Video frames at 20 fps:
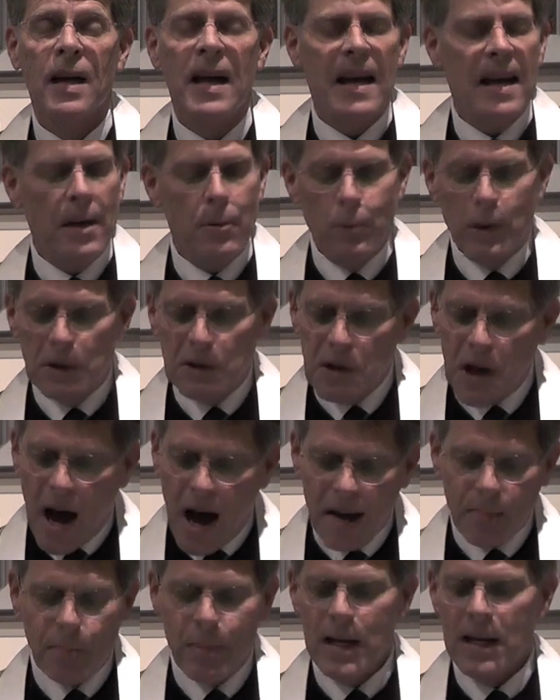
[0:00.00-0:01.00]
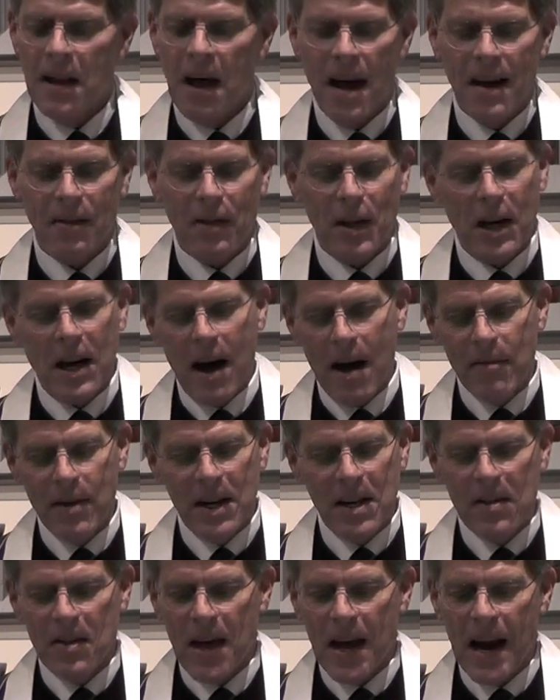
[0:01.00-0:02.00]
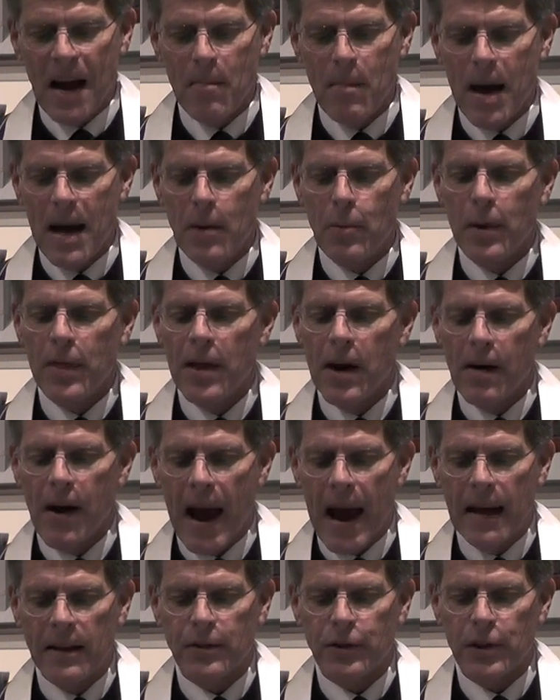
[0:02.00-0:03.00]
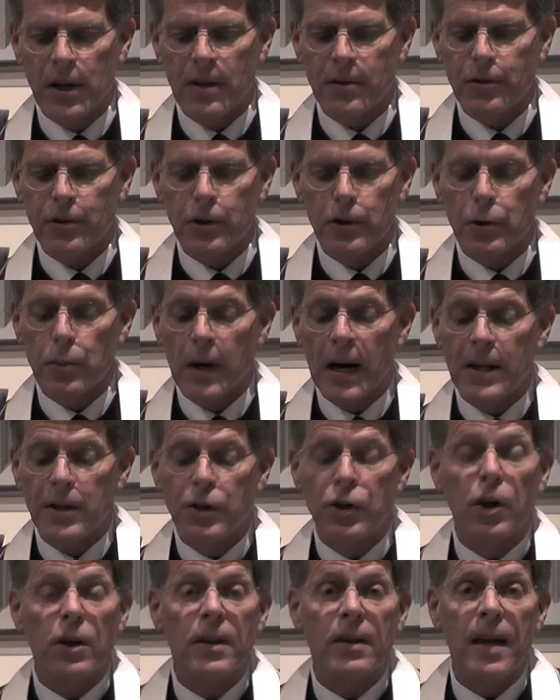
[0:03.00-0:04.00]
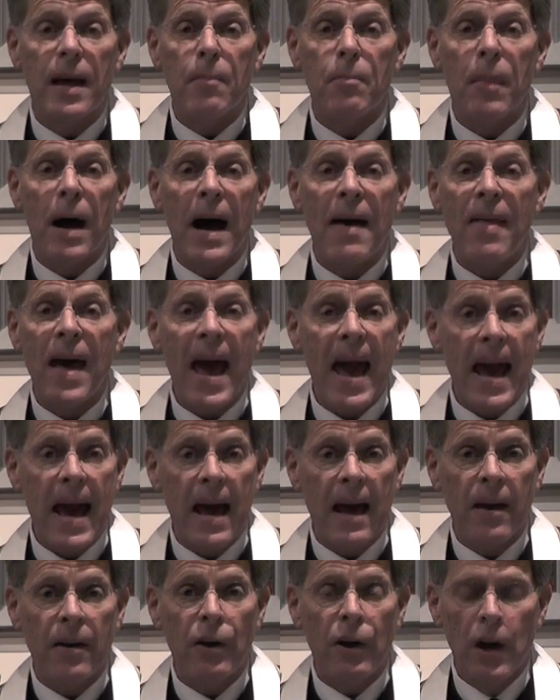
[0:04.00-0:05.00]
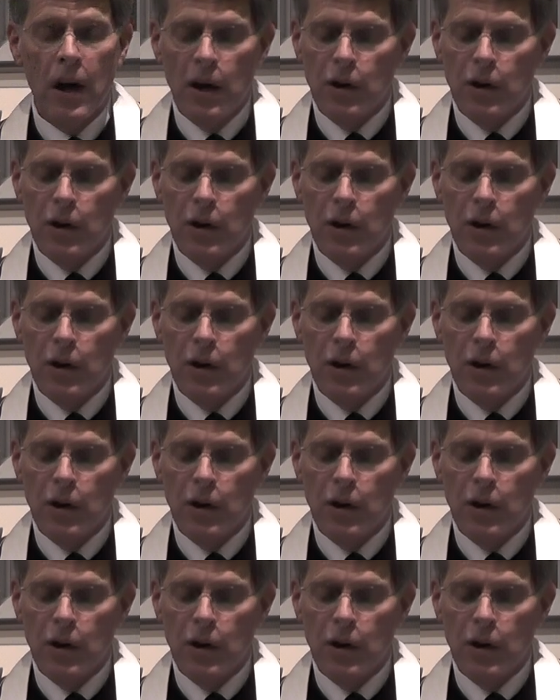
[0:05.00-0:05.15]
it will not be like the covenant that I made with their ancestors when I took them by the hand